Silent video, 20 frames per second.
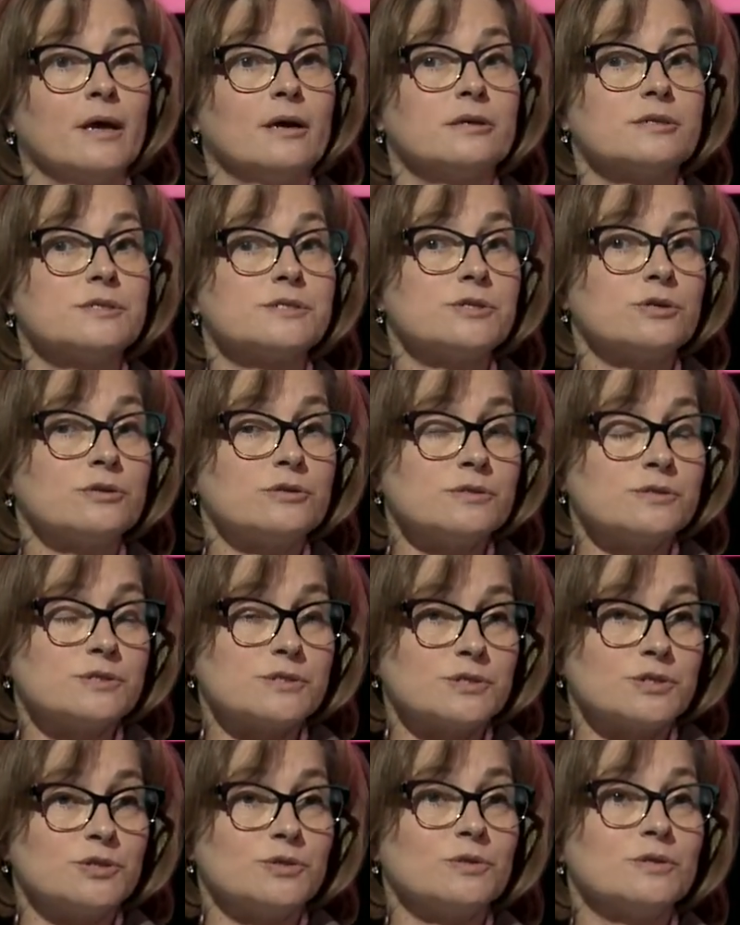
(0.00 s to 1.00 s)
certain
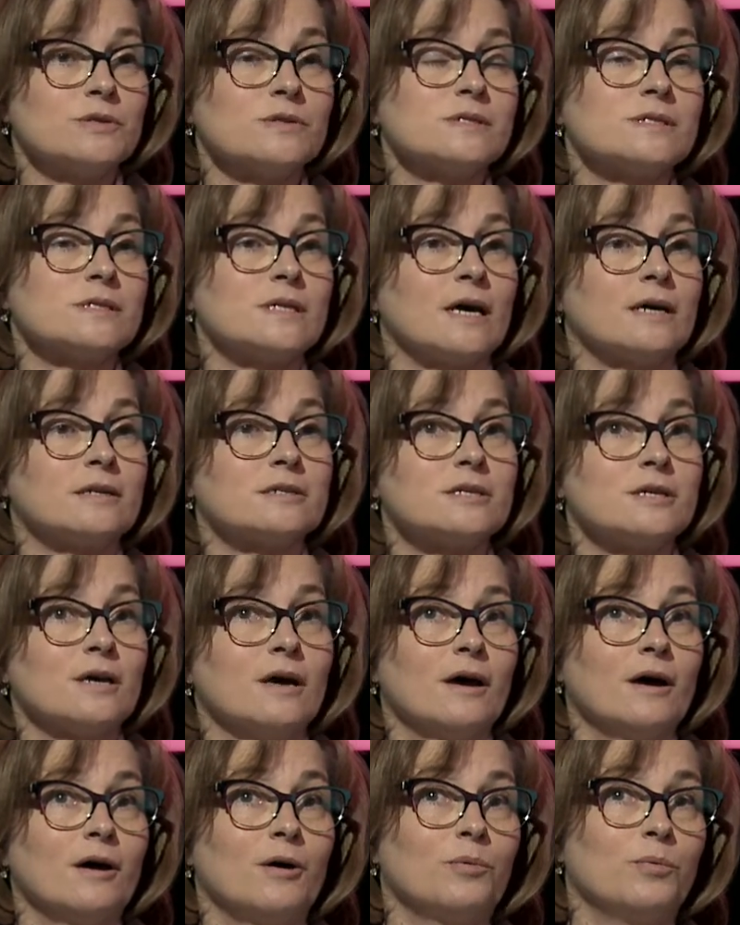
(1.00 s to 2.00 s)
students that
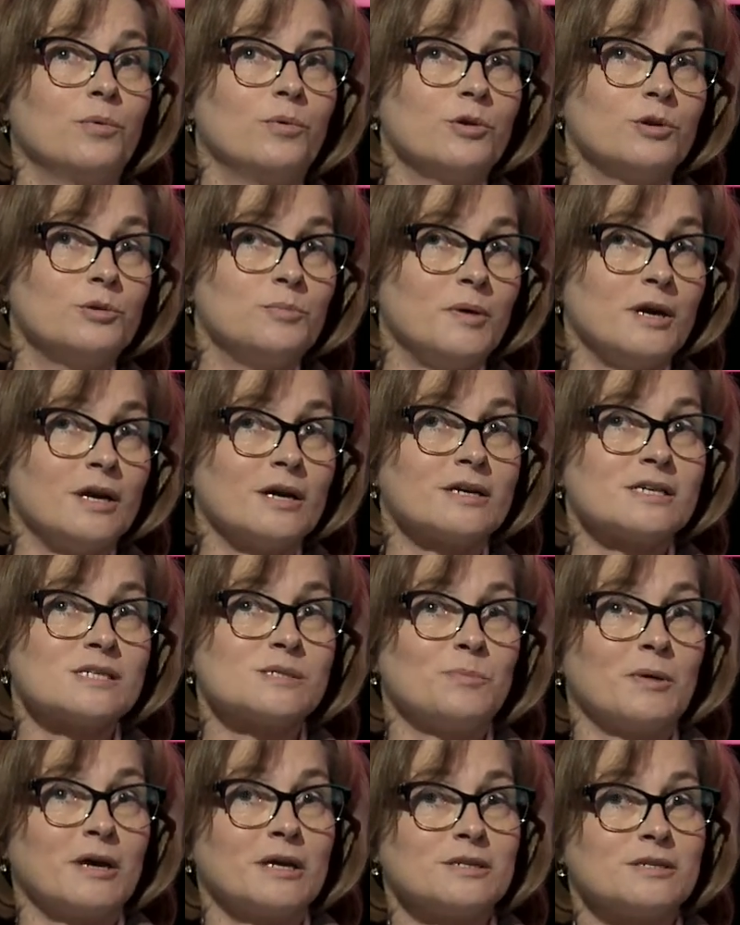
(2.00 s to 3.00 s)
would be
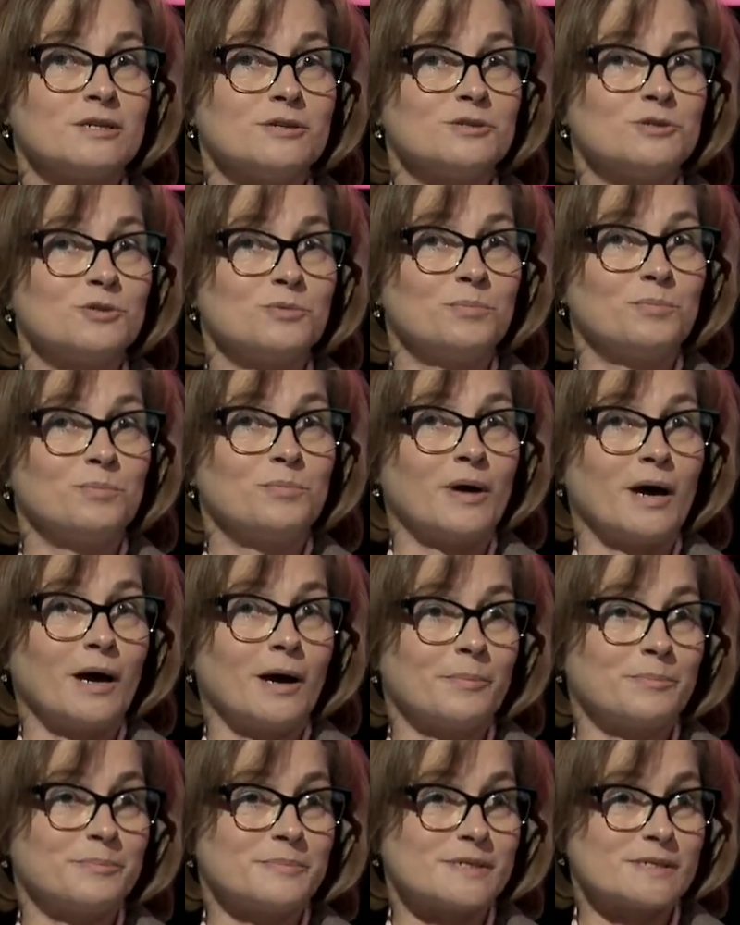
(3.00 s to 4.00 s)
expected to
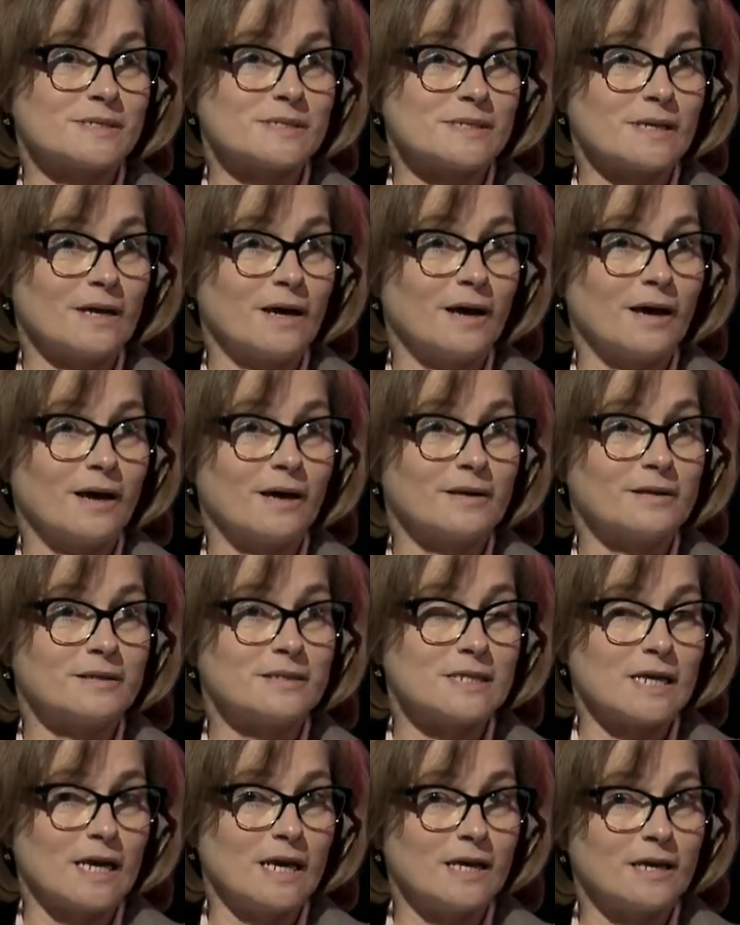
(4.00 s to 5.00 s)
perhaps
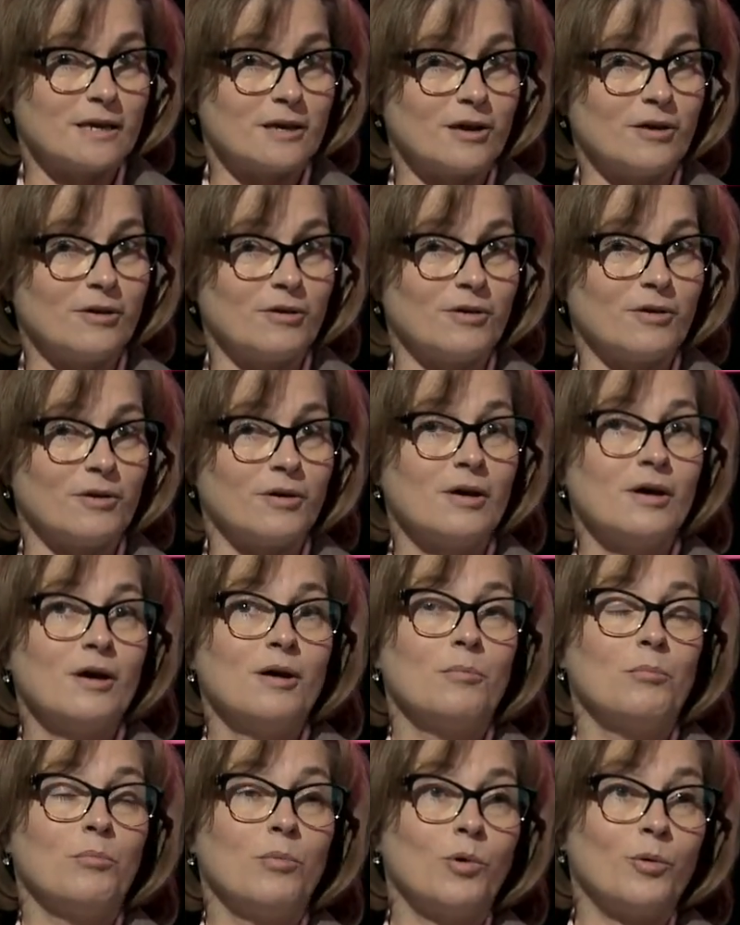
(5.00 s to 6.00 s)
take a
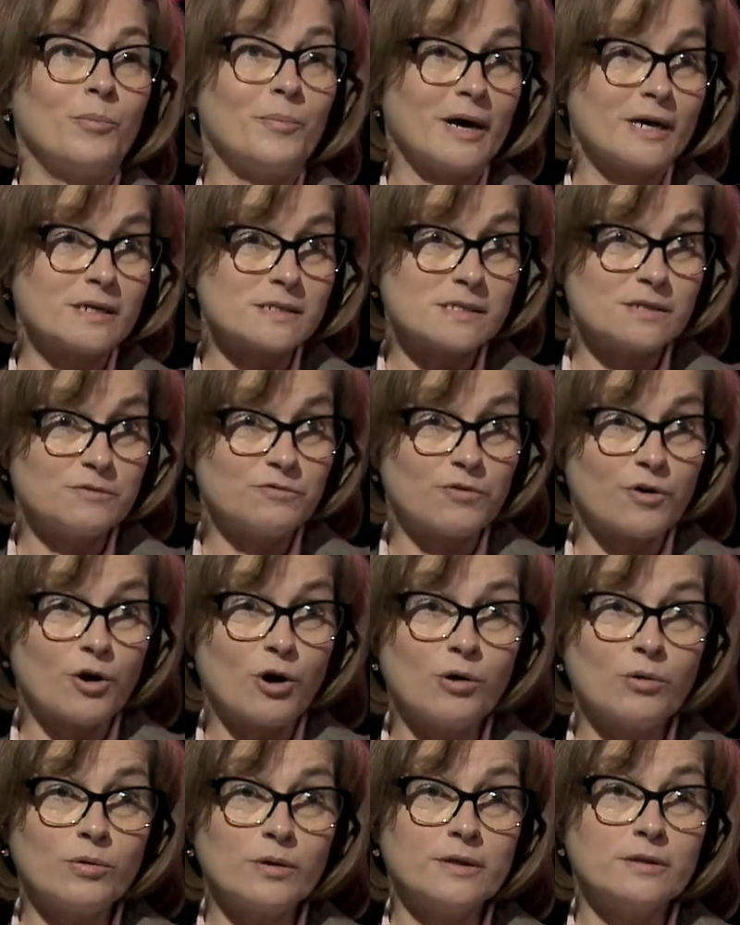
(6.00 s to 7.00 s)
more passive
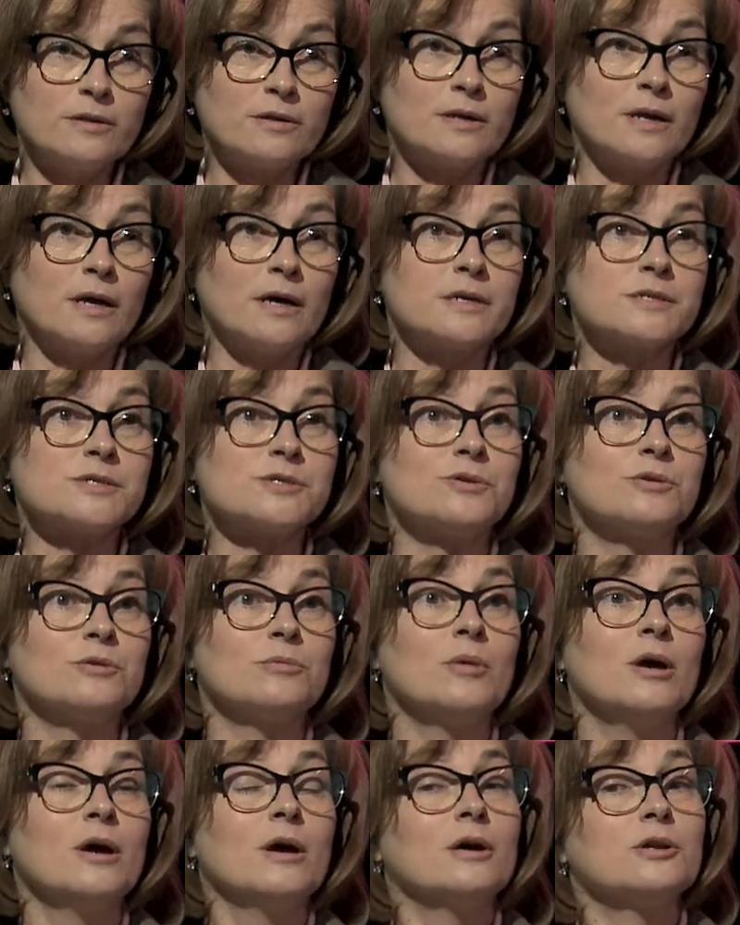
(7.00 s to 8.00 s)
role in the
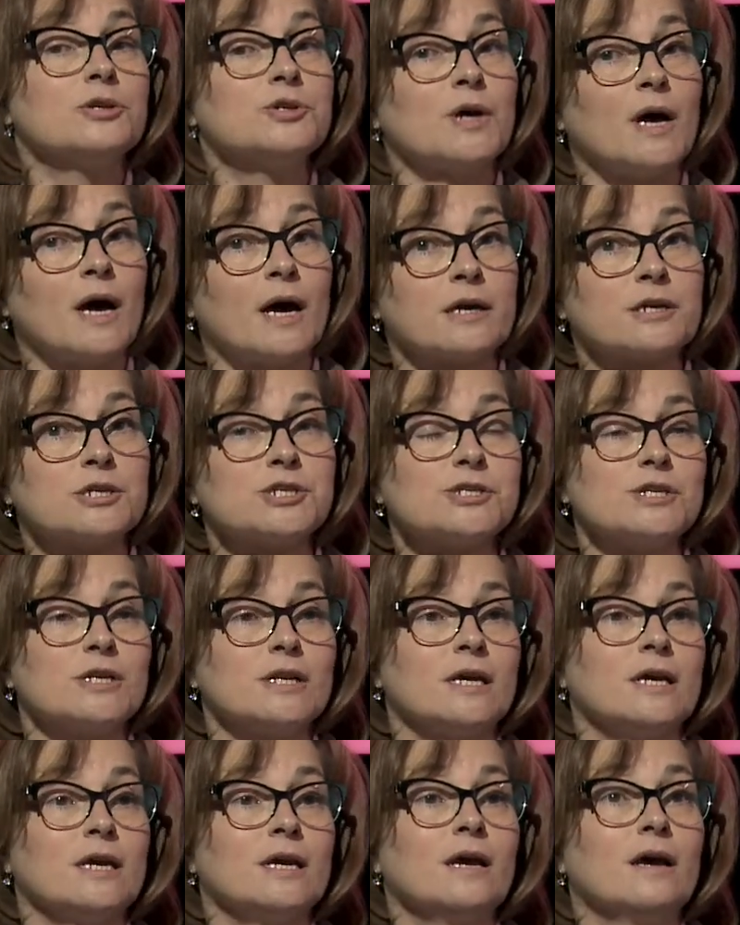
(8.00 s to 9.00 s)
classroom, to
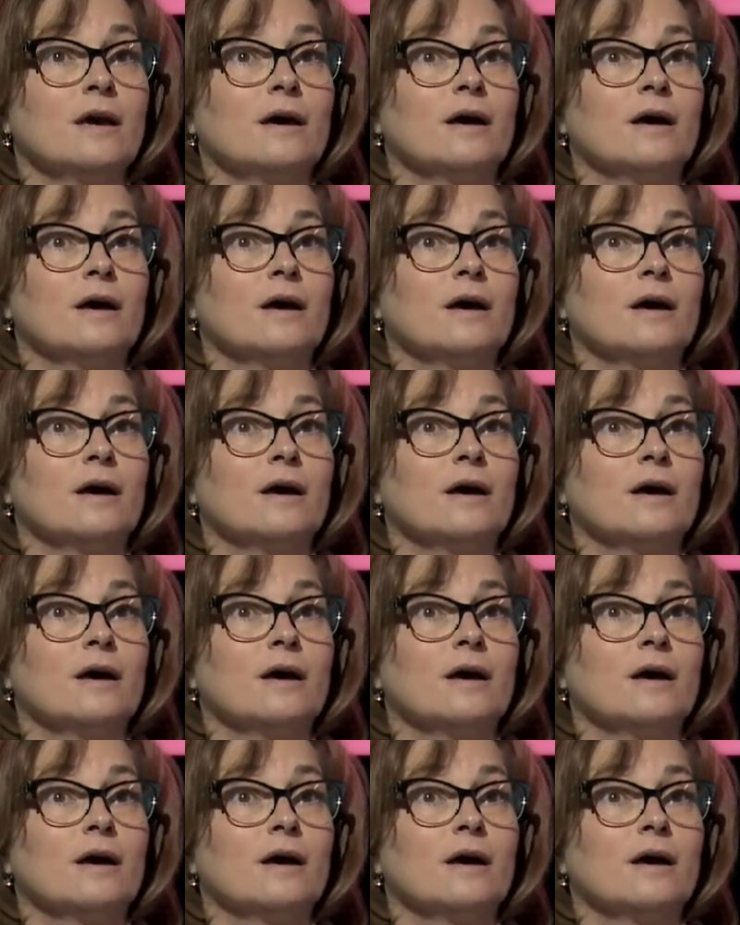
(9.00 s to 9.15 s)
actually